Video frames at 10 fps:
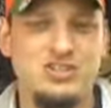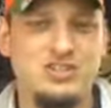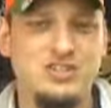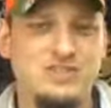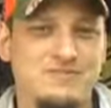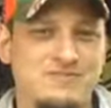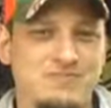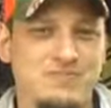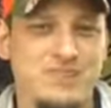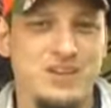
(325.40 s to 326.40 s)
just
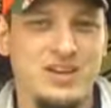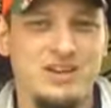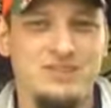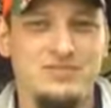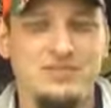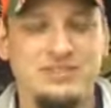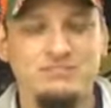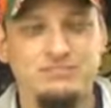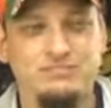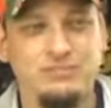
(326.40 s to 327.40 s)
kind of,
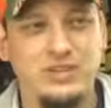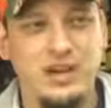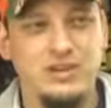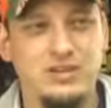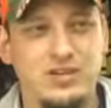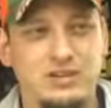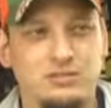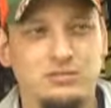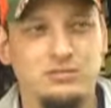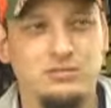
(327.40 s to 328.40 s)
how do you say
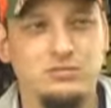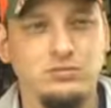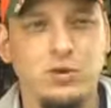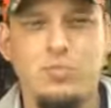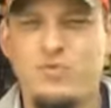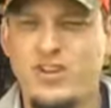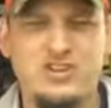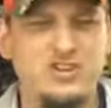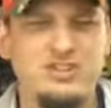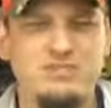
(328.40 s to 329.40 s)
it,
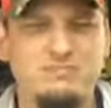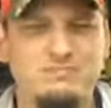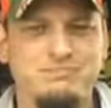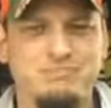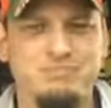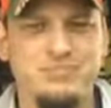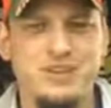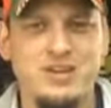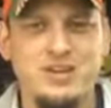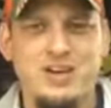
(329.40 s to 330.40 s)
professionalism.
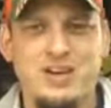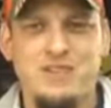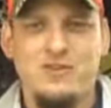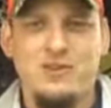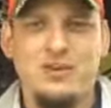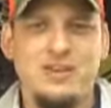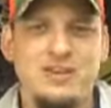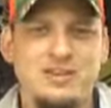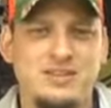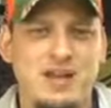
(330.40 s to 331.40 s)
If you're going to
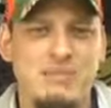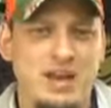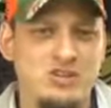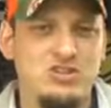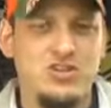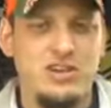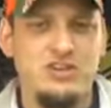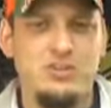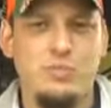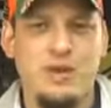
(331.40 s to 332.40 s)
take the time and actually
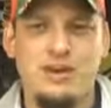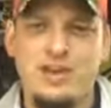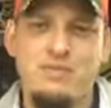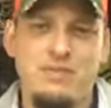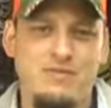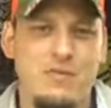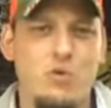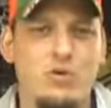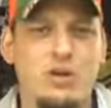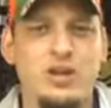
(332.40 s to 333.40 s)
get a domain name and
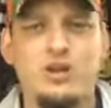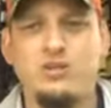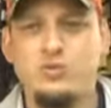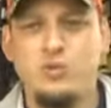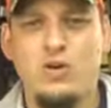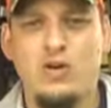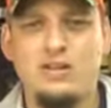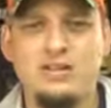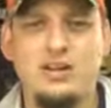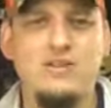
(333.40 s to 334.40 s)
forward it and do all
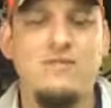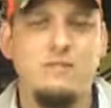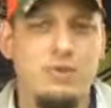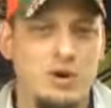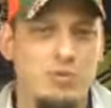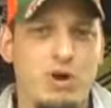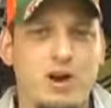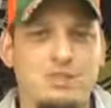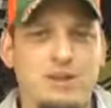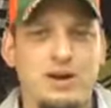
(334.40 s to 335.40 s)
that stuff and put a
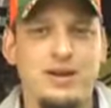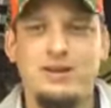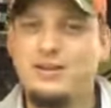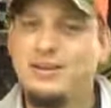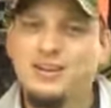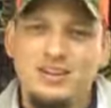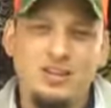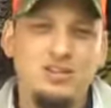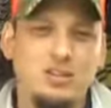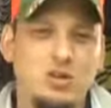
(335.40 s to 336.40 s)
product behind it, it
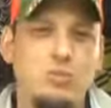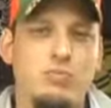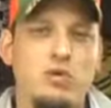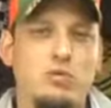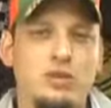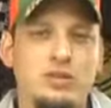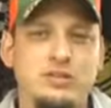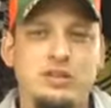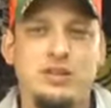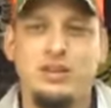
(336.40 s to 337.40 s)
looks a little bit more
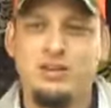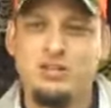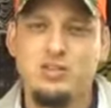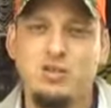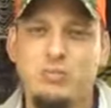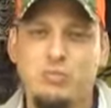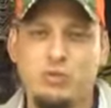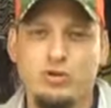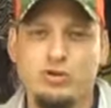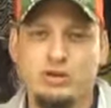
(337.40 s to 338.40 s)
realistic, it looks a little bit
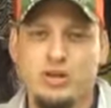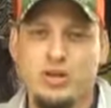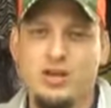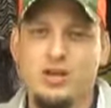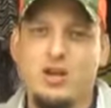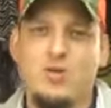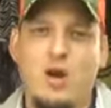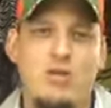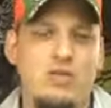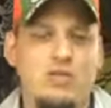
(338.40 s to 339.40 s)
more sturdy
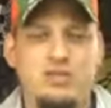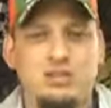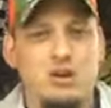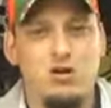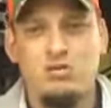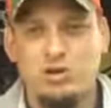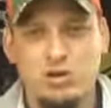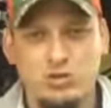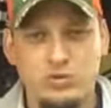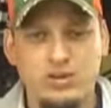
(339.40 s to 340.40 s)
rather than this long old
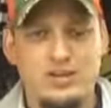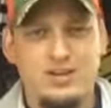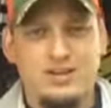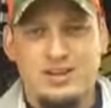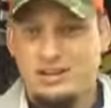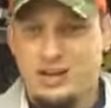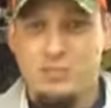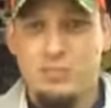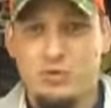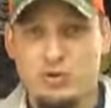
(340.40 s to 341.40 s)
code. A lot
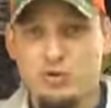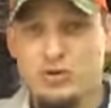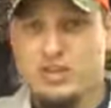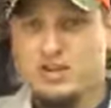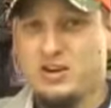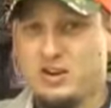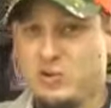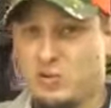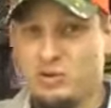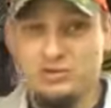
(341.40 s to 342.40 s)
of people who are new to the
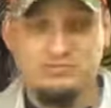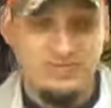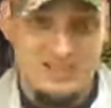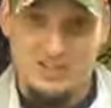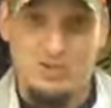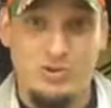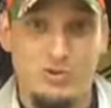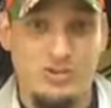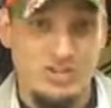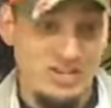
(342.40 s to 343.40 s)
internet world that don't
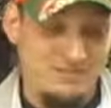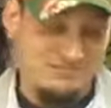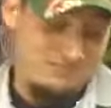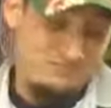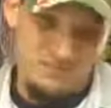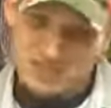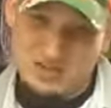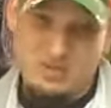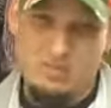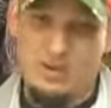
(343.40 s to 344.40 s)
know this yet,
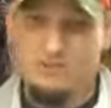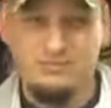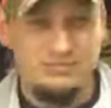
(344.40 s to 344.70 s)
they won't